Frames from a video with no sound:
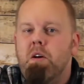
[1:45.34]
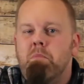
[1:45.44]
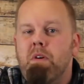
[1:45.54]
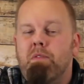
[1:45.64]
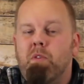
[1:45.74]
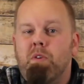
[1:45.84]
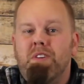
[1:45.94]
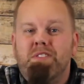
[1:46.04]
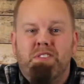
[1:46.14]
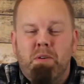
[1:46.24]
But
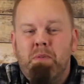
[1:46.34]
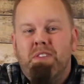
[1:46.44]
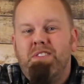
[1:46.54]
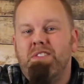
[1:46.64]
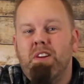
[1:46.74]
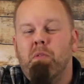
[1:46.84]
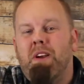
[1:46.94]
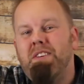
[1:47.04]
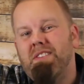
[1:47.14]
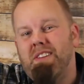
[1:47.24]
for some of the
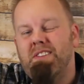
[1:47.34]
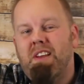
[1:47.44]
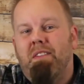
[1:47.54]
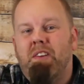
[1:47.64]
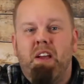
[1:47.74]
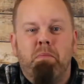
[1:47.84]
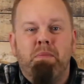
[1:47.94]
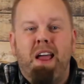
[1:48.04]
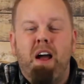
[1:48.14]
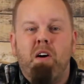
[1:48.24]
generation that's coming up
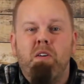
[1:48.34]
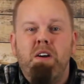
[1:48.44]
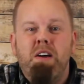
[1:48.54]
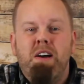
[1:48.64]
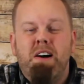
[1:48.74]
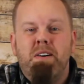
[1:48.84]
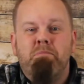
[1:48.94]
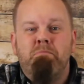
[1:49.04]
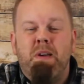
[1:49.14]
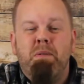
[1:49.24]
now,
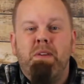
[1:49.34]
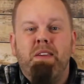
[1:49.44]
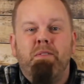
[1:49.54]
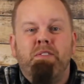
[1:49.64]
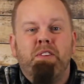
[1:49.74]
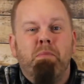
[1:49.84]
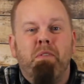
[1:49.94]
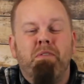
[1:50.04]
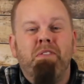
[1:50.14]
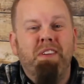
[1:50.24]
maybe even some
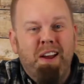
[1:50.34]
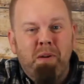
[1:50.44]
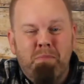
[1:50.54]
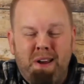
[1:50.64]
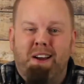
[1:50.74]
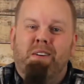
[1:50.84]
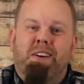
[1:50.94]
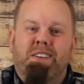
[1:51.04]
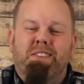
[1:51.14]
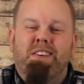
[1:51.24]
of their
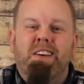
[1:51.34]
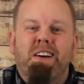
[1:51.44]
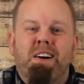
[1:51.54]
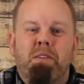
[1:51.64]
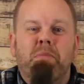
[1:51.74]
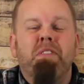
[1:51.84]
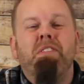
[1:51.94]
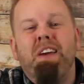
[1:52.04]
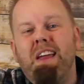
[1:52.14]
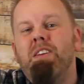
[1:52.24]
parents,
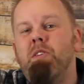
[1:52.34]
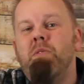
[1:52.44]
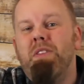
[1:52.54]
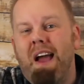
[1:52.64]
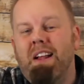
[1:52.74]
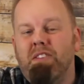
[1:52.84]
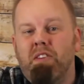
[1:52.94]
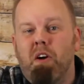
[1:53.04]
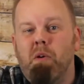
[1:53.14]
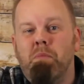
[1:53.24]
they knew that
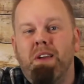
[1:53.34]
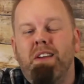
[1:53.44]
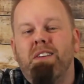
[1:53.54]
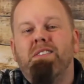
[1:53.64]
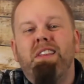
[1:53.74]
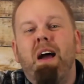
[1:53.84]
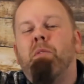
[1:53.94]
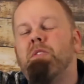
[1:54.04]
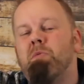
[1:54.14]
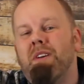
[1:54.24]
song because that
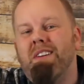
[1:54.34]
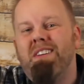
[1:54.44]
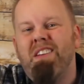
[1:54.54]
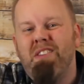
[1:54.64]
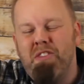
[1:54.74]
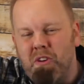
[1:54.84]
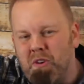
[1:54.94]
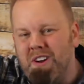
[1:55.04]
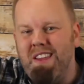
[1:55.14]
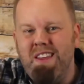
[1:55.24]
was written
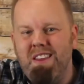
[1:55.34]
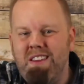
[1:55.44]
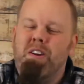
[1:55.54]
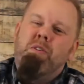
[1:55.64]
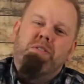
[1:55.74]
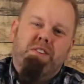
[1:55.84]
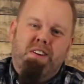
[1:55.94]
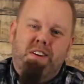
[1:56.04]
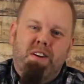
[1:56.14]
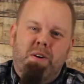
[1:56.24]
30 years
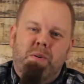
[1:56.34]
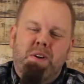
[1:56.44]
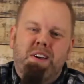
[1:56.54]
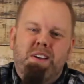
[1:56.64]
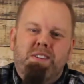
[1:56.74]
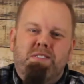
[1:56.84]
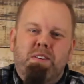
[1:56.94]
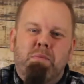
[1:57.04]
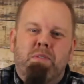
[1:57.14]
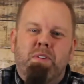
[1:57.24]
ago.
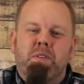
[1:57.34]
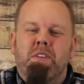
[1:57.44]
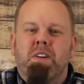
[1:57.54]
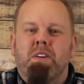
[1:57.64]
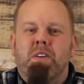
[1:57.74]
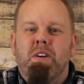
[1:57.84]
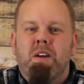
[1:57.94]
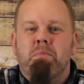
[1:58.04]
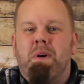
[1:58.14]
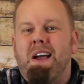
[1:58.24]
Some of you that are
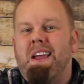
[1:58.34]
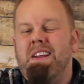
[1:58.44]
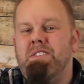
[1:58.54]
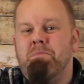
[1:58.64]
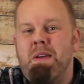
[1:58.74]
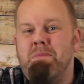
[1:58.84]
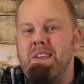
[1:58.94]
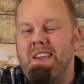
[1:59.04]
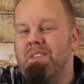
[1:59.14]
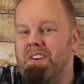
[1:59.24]
my age and maybe
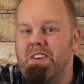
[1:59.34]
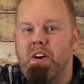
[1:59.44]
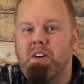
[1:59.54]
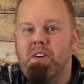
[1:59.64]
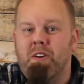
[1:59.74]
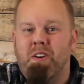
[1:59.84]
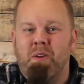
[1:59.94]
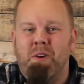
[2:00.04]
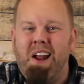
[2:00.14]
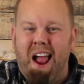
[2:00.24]
even younger are
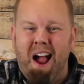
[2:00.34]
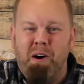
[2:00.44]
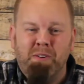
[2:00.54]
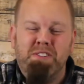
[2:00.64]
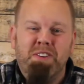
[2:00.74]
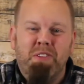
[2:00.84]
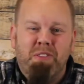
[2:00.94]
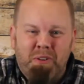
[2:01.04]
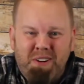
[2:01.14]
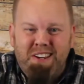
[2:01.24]
going, ouch,
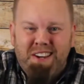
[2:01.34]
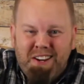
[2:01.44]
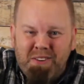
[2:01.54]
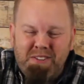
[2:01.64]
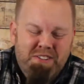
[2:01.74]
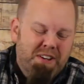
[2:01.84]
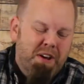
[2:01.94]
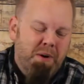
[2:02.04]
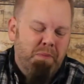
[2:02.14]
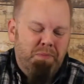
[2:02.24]
30 years
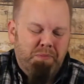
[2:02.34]
ago.